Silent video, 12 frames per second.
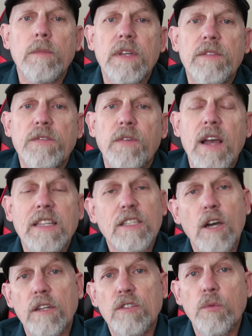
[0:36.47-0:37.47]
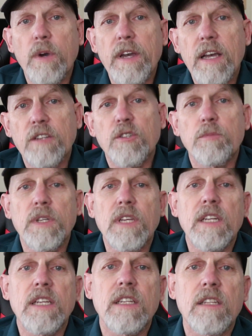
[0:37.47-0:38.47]
It's finally on its way. I should be
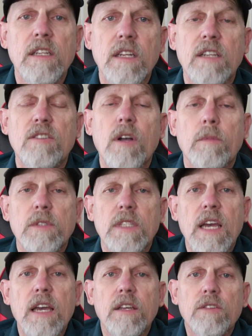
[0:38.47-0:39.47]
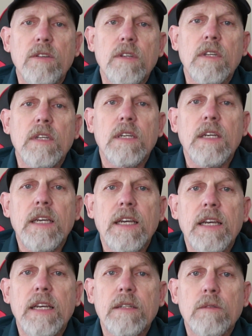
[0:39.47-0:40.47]
getting it in the next couple days,
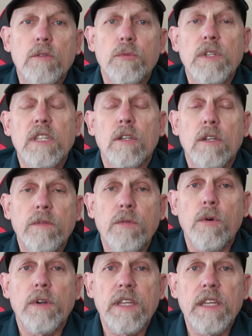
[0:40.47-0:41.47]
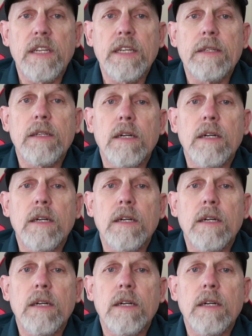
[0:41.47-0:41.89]
and really looking forward to getting it.